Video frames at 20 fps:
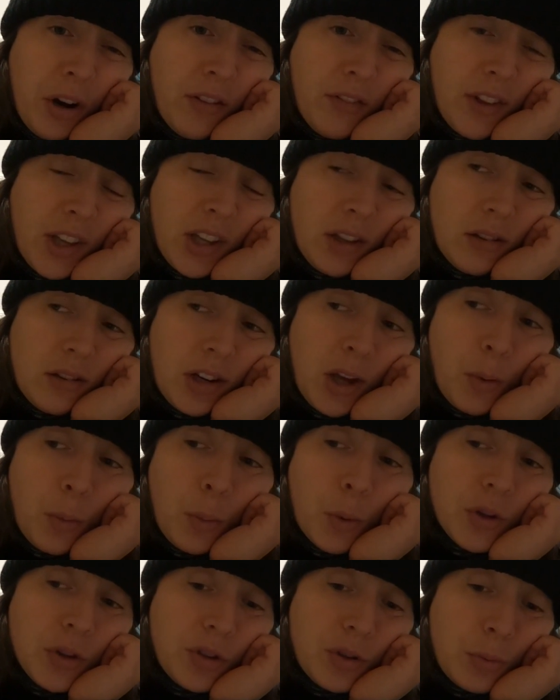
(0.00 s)
private, like
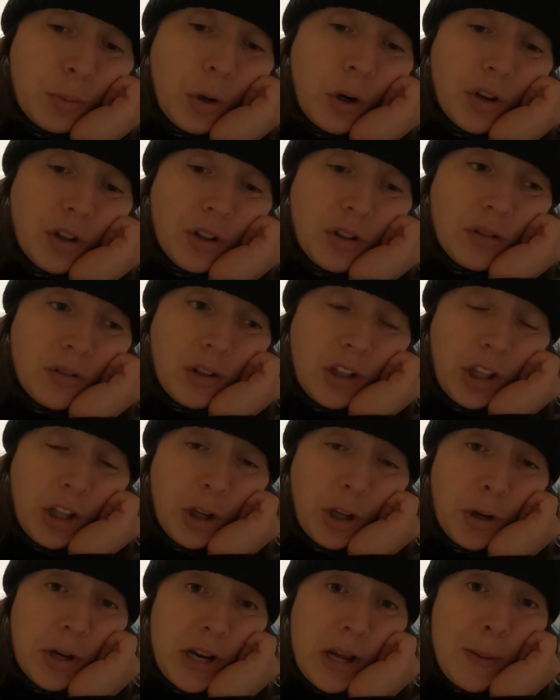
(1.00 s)
one to one
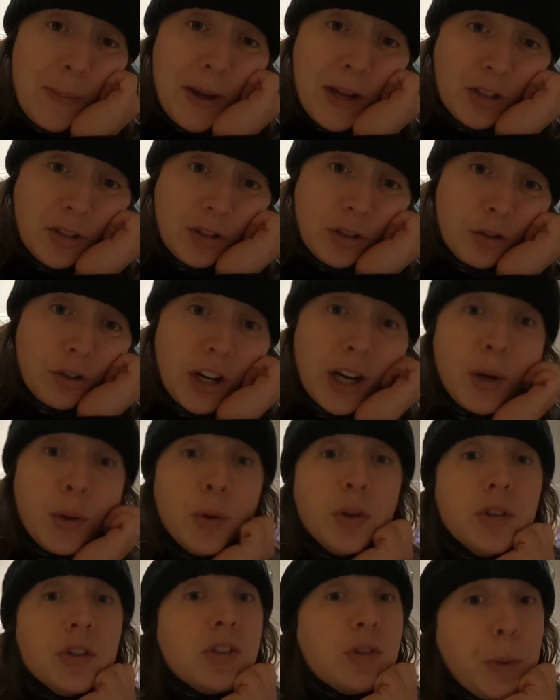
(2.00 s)
uni mentoring
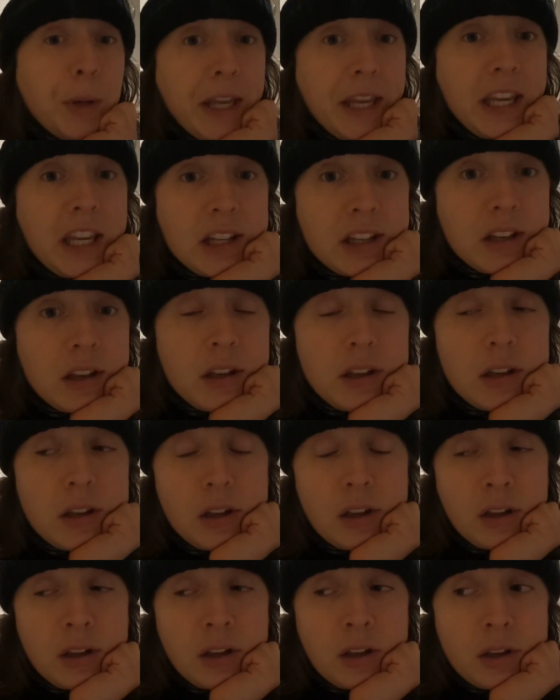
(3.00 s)
once a week,
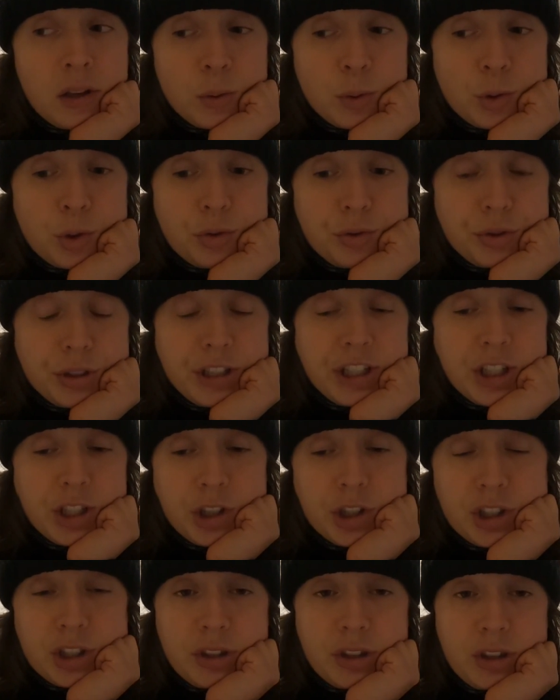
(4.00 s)
which was really
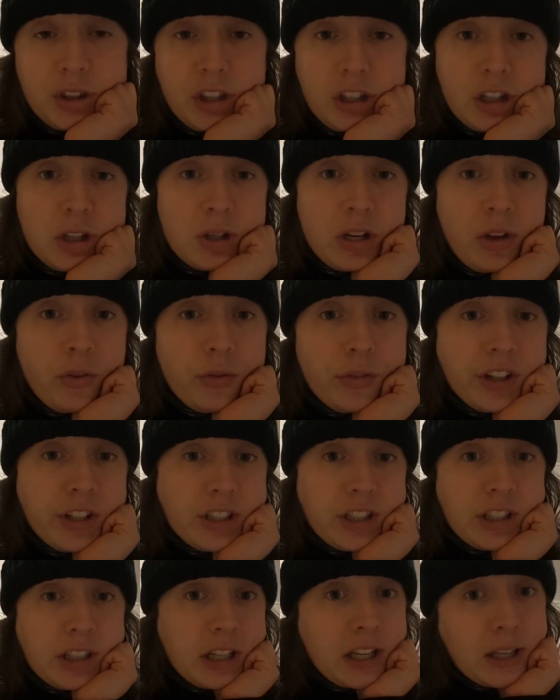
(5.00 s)
good. The uni
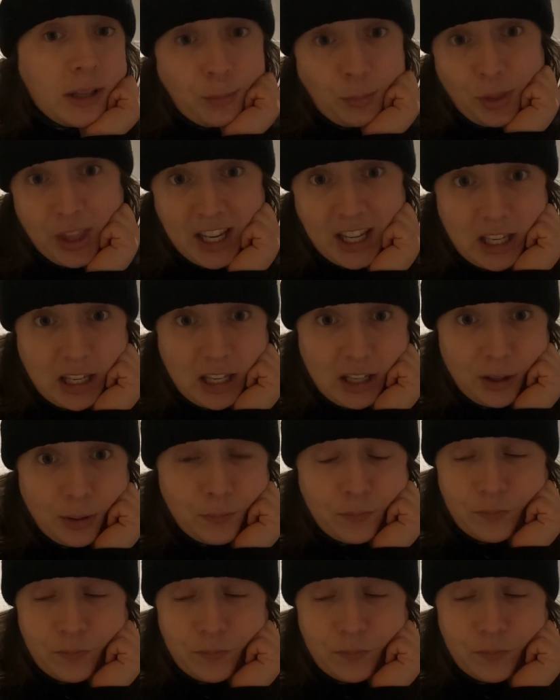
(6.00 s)
funded it, thank you.